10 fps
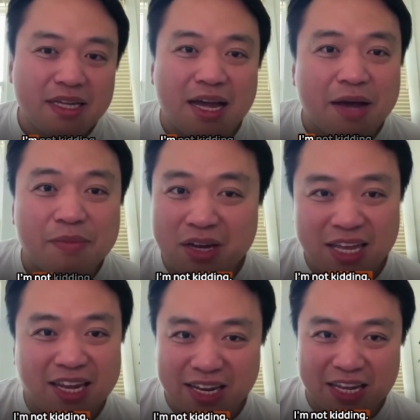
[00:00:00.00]
I, am not
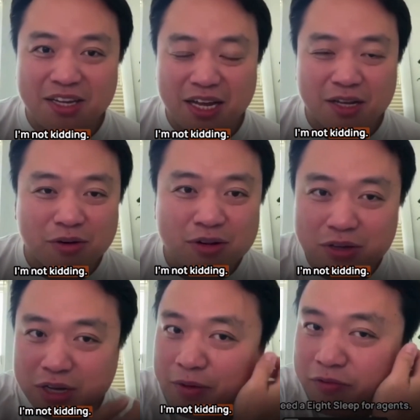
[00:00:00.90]
kidding. Like uh, go
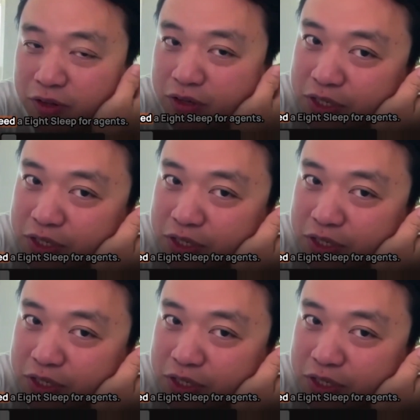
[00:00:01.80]
look up for those.